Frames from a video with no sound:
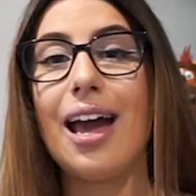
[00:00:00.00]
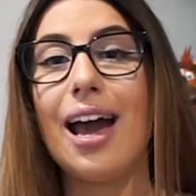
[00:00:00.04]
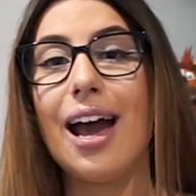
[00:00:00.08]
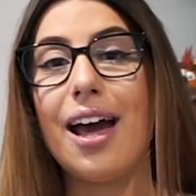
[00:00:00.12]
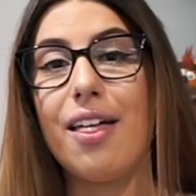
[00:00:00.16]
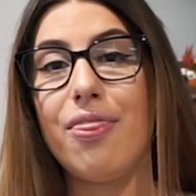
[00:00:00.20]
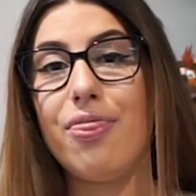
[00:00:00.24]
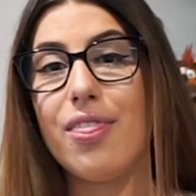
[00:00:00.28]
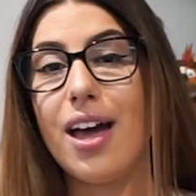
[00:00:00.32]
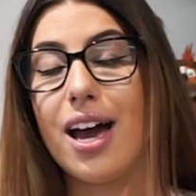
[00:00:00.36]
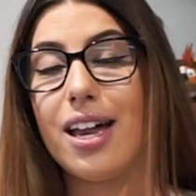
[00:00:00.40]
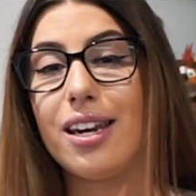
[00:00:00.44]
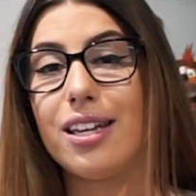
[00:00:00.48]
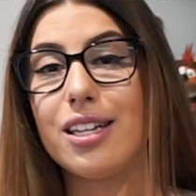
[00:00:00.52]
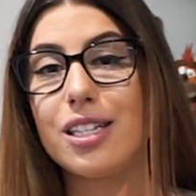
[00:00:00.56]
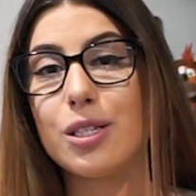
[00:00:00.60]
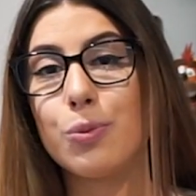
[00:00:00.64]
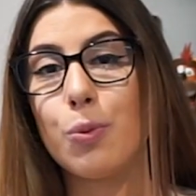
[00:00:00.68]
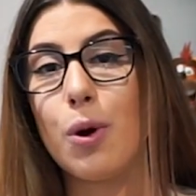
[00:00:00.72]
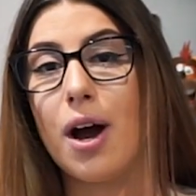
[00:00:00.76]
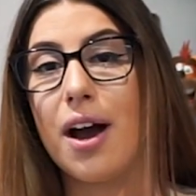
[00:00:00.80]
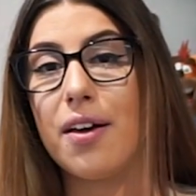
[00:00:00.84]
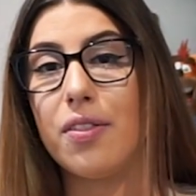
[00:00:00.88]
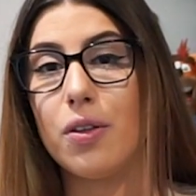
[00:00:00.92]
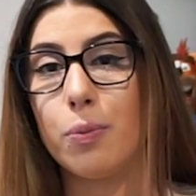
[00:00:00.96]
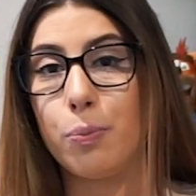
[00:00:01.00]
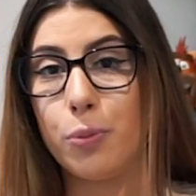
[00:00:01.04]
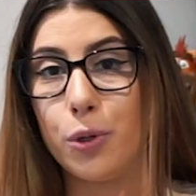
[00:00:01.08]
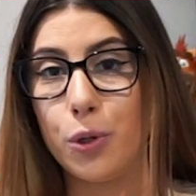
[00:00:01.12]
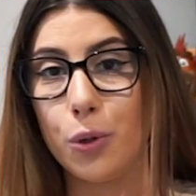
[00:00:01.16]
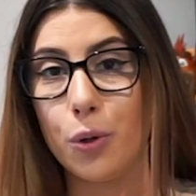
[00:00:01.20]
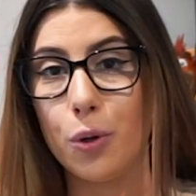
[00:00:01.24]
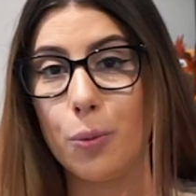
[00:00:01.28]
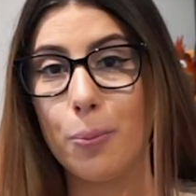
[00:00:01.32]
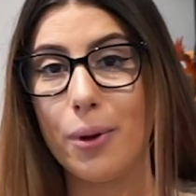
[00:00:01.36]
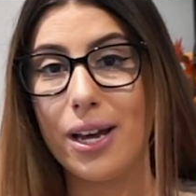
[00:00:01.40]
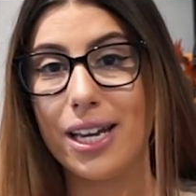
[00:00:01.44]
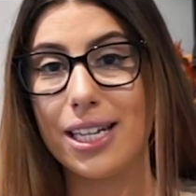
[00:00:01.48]
And that is why the
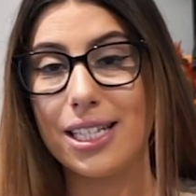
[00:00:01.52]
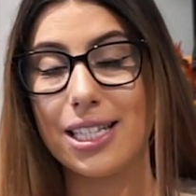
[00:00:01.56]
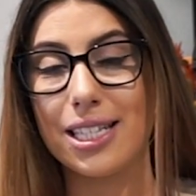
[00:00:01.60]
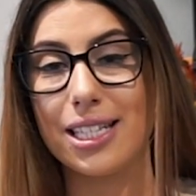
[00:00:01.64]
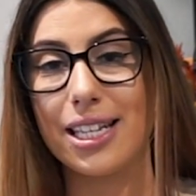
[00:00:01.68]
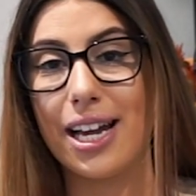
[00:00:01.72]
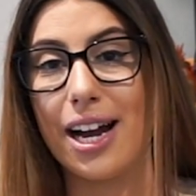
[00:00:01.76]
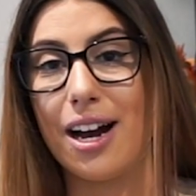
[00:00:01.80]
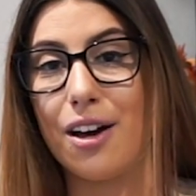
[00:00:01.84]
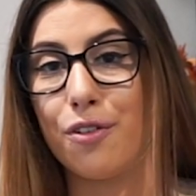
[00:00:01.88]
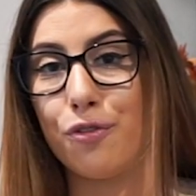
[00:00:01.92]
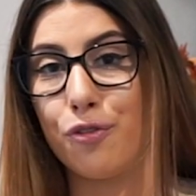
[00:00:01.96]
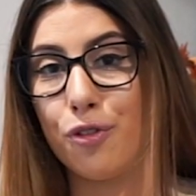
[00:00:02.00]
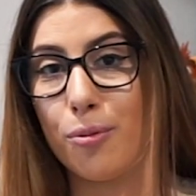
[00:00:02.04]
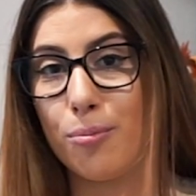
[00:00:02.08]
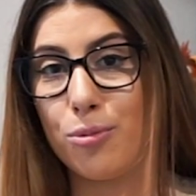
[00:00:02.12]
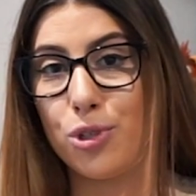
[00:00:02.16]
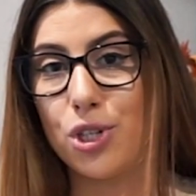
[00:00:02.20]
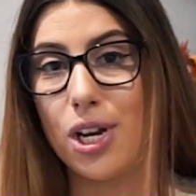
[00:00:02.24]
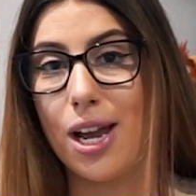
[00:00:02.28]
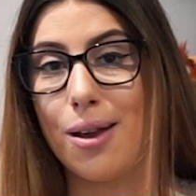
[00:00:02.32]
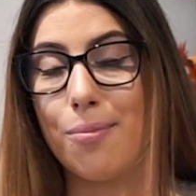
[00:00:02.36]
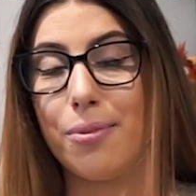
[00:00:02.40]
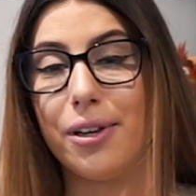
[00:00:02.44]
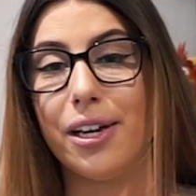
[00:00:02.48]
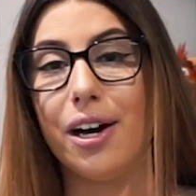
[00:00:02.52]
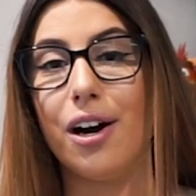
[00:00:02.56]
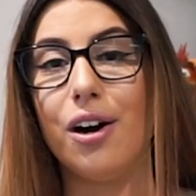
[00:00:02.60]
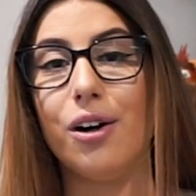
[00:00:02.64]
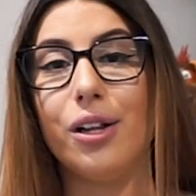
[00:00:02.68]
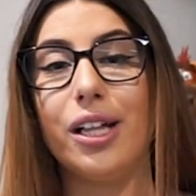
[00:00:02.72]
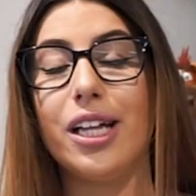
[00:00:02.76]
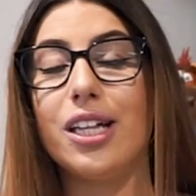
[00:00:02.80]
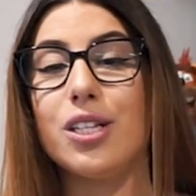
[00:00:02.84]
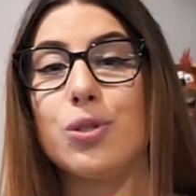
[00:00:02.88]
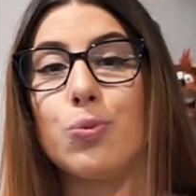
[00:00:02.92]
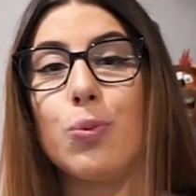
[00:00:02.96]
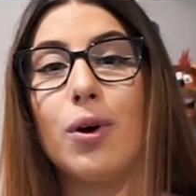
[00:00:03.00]
Pure Bass sound from
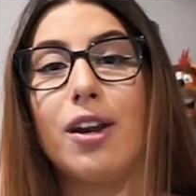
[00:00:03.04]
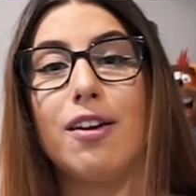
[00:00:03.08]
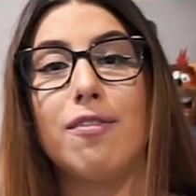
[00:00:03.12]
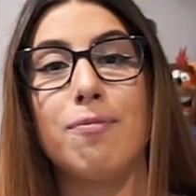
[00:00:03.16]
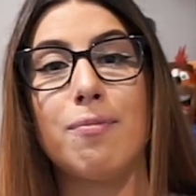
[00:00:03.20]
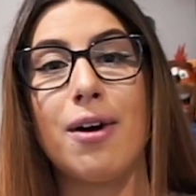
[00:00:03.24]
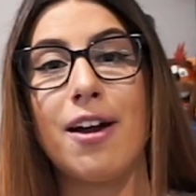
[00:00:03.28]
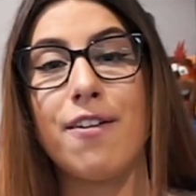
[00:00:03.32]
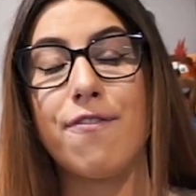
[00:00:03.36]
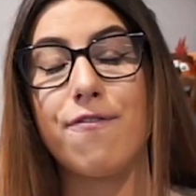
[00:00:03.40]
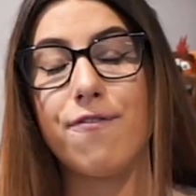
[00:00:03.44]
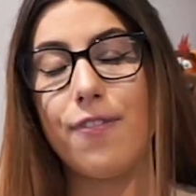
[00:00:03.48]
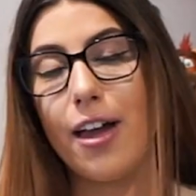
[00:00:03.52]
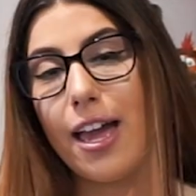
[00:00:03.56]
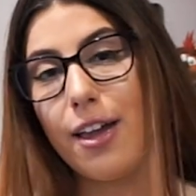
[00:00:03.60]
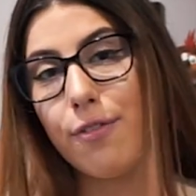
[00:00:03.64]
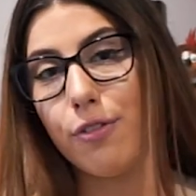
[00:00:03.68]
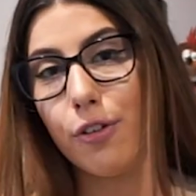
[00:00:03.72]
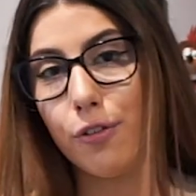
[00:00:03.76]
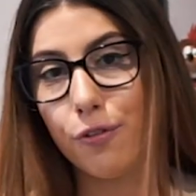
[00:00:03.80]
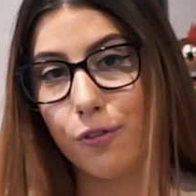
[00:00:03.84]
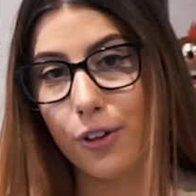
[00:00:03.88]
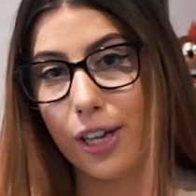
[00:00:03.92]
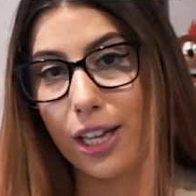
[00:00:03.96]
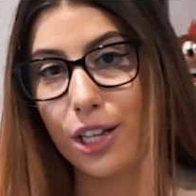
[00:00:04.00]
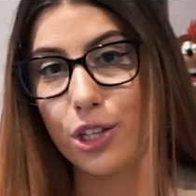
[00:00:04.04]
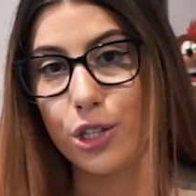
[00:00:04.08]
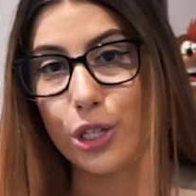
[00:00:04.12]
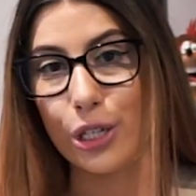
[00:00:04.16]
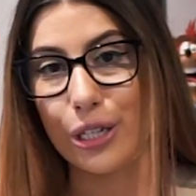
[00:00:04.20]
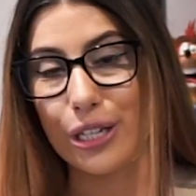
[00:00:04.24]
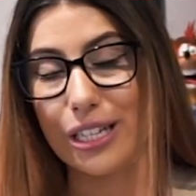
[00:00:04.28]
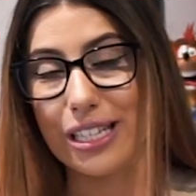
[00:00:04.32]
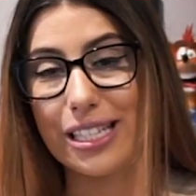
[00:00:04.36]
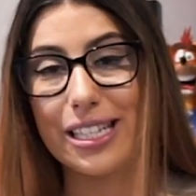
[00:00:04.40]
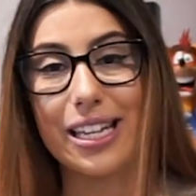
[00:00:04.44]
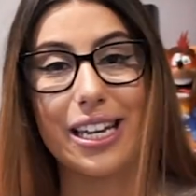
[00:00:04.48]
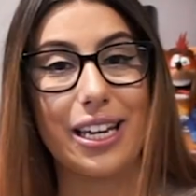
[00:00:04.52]
JBL is one of my favorite
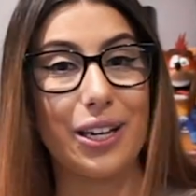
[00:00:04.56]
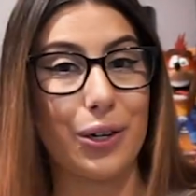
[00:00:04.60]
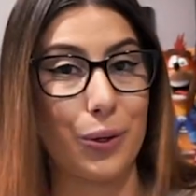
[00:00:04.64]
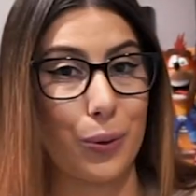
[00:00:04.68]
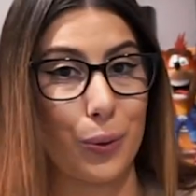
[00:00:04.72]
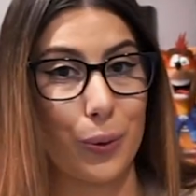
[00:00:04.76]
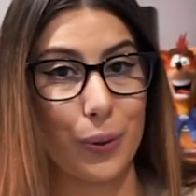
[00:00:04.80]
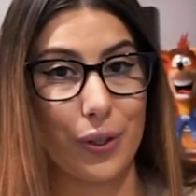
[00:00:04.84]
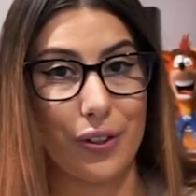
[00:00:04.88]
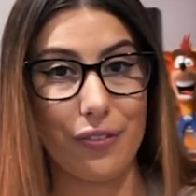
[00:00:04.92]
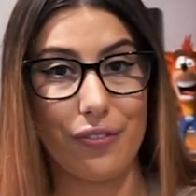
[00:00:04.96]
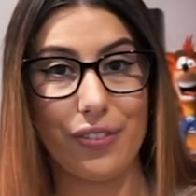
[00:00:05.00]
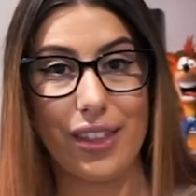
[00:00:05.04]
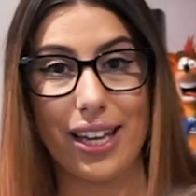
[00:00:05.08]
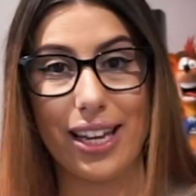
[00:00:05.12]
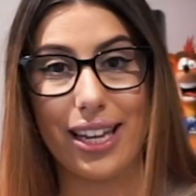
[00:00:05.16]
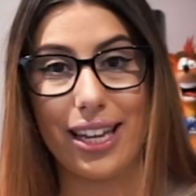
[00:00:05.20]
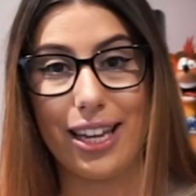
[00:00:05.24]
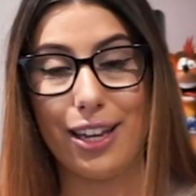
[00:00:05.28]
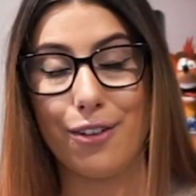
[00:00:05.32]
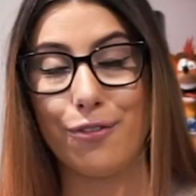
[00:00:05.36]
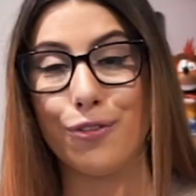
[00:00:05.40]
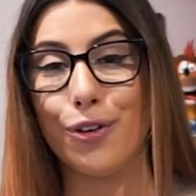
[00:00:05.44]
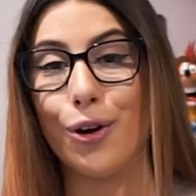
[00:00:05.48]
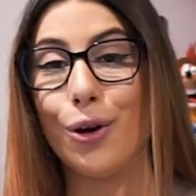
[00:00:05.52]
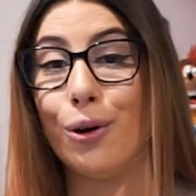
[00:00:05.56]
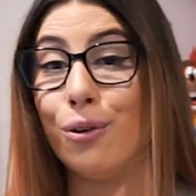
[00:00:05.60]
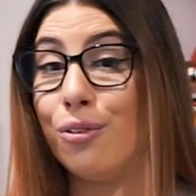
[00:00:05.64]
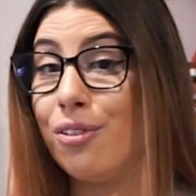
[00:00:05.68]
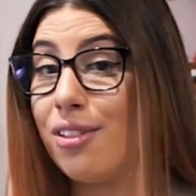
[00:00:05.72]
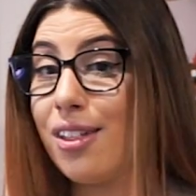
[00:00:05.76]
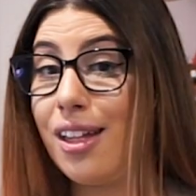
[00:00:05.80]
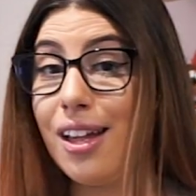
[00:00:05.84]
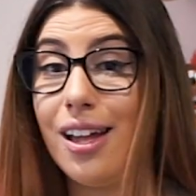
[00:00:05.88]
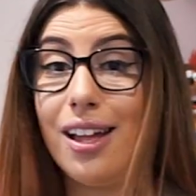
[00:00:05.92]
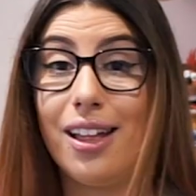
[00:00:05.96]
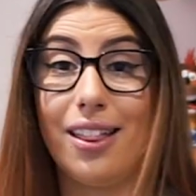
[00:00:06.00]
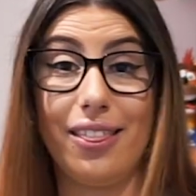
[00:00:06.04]
features in all of their earphones
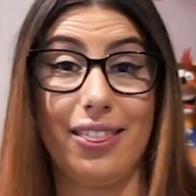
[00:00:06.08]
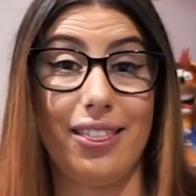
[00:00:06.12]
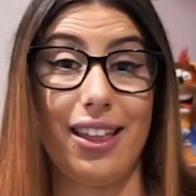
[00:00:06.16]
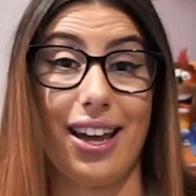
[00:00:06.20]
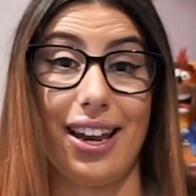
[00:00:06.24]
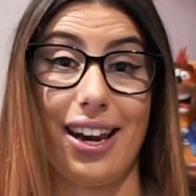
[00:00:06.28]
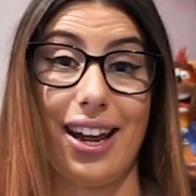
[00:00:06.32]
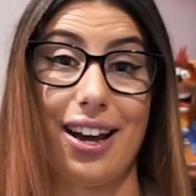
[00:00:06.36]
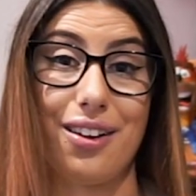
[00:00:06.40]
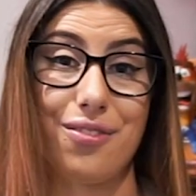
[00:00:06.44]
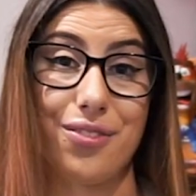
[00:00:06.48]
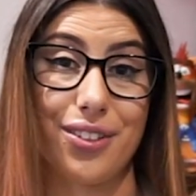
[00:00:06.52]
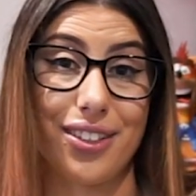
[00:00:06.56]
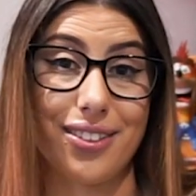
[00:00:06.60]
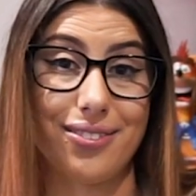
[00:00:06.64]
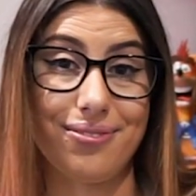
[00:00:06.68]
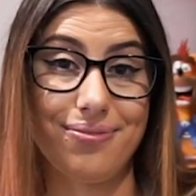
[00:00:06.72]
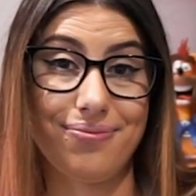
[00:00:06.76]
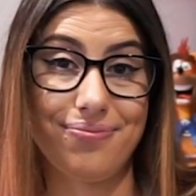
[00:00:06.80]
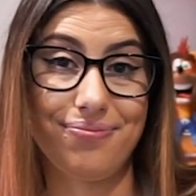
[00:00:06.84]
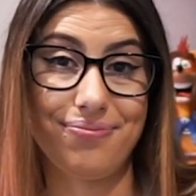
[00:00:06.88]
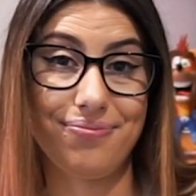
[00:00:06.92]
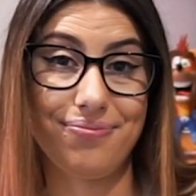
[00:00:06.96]
that have it.